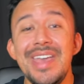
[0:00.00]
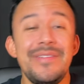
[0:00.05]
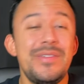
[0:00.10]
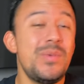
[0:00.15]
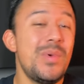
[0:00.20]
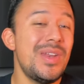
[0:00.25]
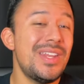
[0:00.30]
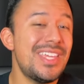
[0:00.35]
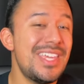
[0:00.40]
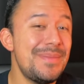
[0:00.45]
If
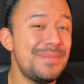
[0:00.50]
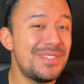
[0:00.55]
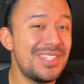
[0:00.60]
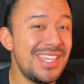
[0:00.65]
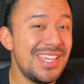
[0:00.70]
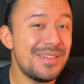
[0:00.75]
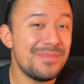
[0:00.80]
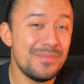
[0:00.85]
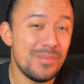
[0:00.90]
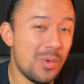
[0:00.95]
you want to keep
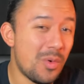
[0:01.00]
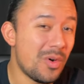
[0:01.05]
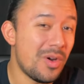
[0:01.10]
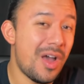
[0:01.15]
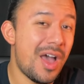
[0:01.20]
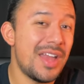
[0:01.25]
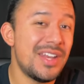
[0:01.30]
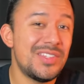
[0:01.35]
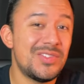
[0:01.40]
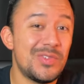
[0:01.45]
seeing
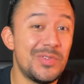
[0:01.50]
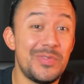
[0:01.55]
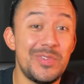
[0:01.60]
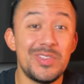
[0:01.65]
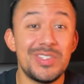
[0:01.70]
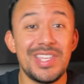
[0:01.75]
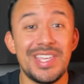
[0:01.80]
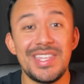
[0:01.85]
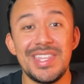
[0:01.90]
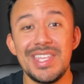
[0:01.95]
more honest
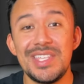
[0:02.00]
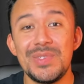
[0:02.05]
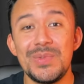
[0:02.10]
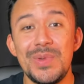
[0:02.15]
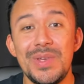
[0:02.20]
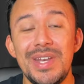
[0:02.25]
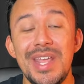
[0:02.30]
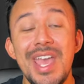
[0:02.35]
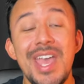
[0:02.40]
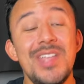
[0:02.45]
reviews like this
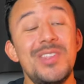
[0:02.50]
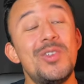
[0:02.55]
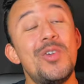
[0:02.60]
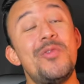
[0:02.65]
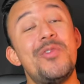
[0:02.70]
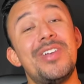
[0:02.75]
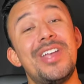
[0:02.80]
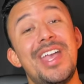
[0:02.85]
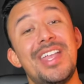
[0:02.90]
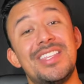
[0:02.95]
one,
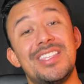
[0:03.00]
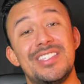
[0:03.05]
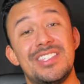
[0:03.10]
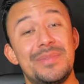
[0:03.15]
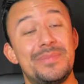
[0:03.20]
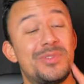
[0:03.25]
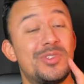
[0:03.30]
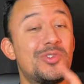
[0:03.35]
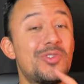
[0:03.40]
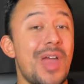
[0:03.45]
don't forget to
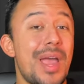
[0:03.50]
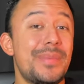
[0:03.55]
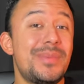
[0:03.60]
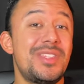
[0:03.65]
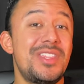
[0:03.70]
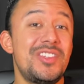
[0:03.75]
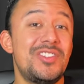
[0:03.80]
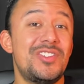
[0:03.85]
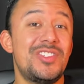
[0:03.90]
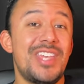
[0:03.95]
subscribe
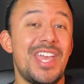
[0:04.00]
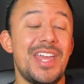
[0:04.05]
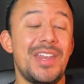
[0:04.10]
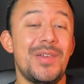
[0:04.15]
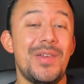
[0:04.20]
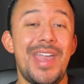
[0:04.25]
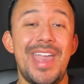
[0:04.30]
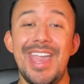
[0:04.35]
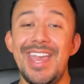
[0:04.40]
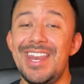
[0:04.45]
to this
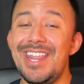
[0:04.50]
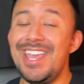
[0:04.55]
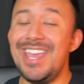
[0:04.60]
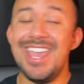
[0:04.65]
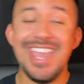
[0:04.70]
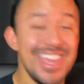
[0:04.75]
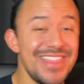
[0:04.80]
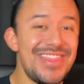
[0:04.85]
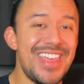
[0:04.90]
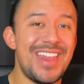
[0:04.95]
channel and
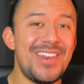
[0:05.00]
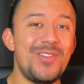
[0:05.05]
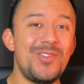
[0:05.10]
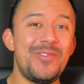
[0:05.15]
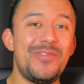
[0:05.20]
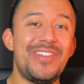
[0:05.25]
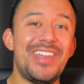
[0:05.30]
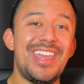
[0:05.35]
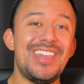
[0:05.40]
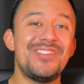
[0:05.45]
hit that
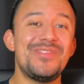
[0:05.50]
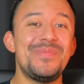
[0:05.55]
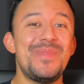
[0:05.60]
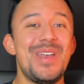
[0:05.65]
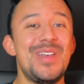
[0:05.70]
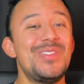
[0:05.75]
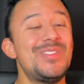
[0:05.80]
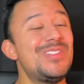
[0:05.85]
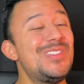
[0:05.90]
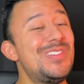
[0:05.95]
notification
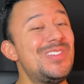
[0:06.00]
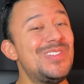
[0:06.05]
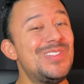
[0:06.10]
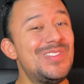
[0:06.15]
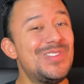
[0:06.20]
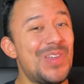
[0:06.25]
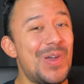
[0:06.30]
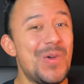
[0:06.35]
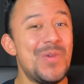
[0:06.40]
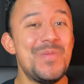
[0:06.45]
bell so
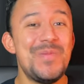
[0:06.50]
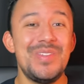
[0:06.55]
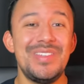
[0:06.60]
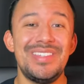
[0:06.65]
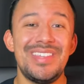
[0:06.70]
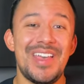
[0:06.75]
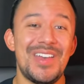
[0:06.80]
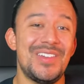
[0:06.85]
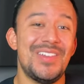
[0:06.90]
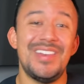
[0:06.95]
you don't
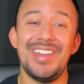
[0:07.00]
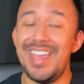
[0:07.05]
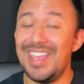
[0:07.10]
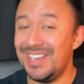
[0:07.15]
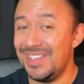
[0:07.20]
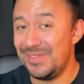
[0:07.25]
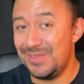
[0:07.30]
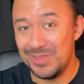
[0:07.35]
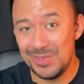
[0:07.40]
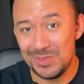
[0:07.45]
miss out on
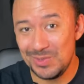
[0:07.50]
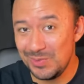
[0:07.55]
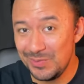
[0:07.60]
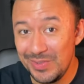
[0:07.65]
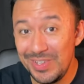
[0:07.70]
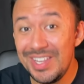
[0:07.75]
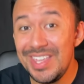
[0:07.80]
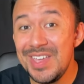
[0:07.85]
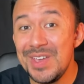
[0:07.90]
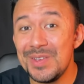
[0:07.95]
any future
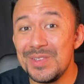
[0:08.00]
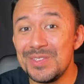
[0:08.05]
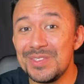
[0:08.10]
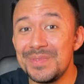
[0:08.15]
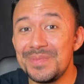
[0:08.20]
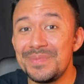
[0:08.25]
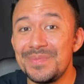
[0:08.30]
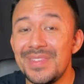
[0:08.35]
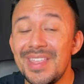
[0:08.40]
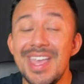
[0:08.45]

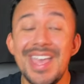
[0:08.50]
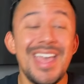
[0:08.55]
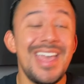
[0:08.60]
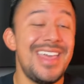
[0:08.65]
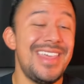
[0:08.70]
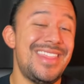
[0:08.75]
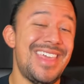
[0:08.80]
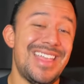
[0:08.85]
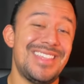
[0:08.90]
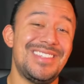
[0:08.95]
videos.
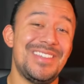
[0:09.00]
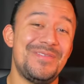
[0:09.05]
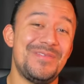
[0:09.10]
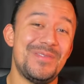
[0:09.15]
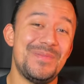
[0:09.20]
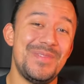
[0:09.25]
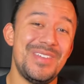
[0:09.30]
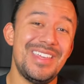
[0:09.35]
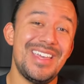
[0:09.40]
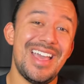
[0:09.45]
That's it
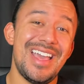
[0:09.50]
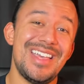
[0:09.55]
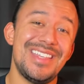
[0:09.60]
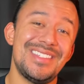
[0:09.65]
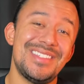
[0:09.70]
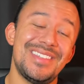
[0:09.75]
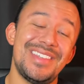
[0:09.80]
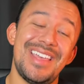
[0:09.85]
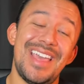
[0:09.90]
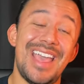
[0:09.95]
for me
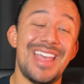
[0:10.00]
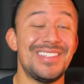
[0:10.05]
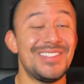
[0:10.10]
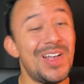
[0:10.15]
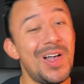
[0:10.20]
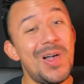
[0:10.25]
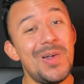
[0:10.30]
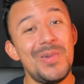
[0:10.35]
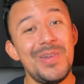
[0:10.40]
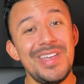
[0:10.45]
guys.
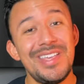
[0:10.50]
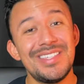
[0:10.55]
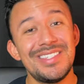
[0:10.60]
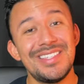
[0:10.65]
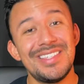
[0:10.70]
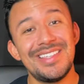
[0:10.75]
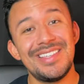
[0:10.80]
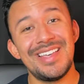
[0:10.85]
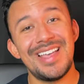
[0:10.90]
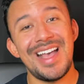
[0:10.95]
As
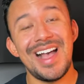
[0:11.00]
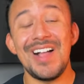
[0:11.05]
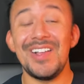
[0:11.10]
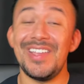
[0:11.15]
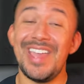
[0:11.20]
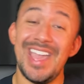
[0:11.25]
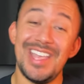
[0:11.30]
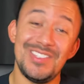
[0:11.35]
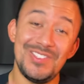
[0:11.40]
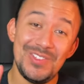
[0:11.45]
always, I'll
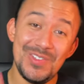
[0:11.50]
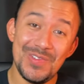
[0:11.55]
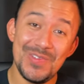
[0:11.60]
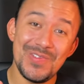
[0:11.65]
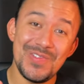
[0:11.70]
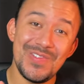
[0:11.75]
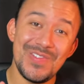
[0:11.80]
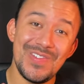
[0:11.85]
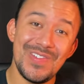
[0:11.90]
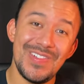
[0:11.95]
catch you